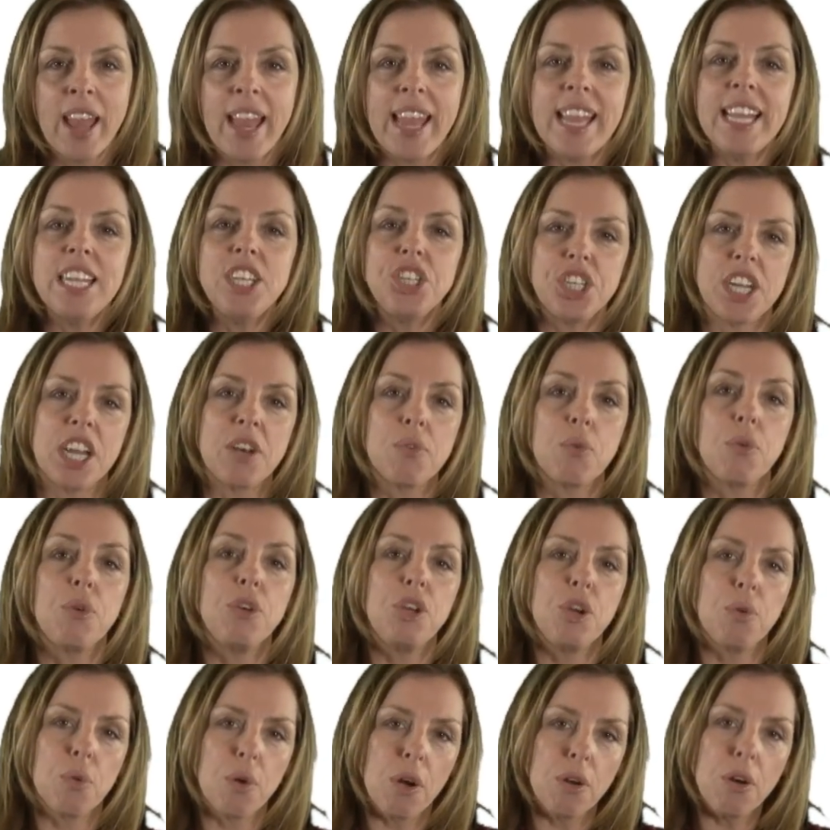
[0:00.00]
In general,
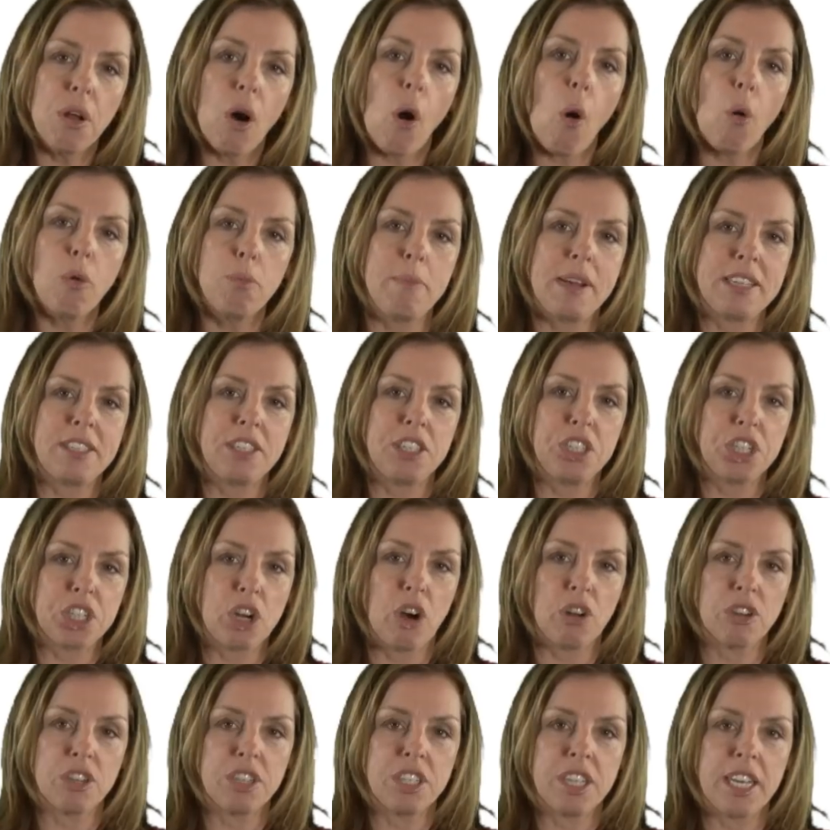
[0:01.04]
your on-hold message
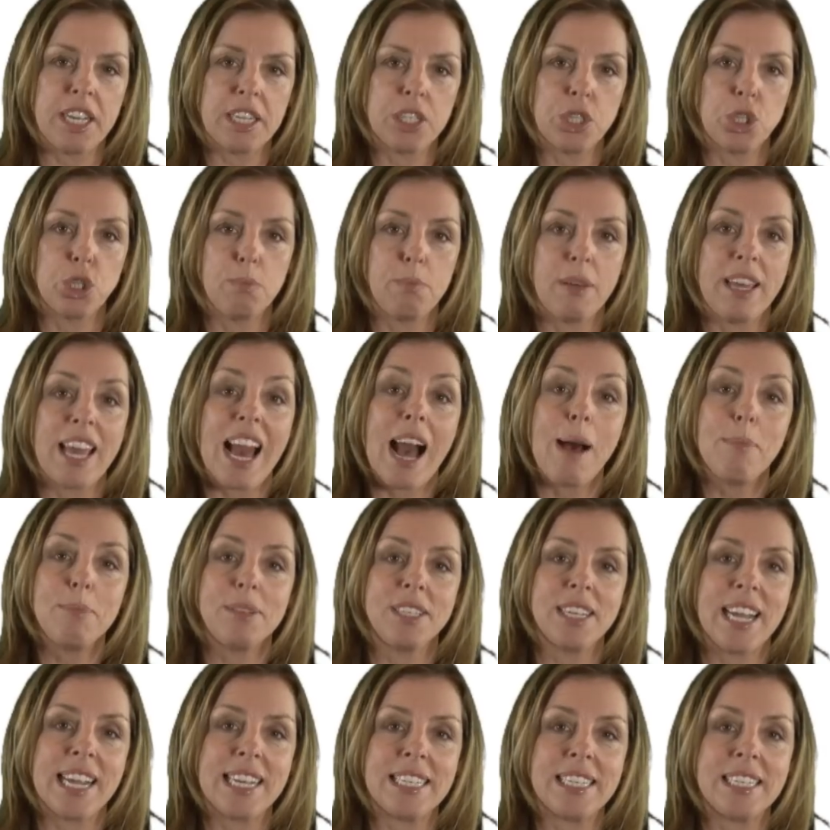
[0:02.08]
content should be
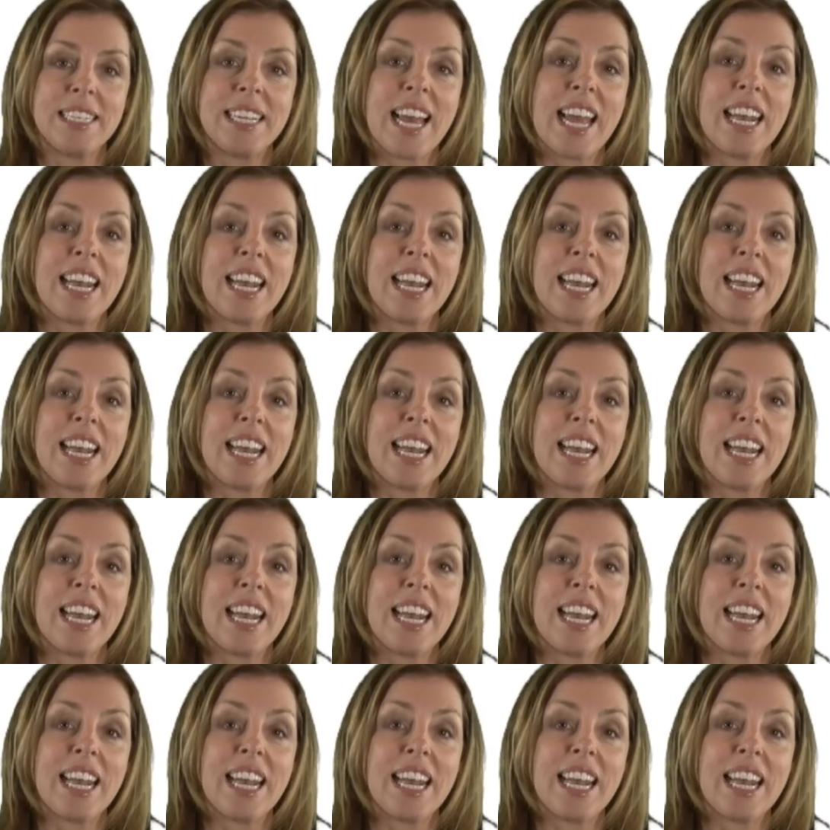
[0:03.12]
updated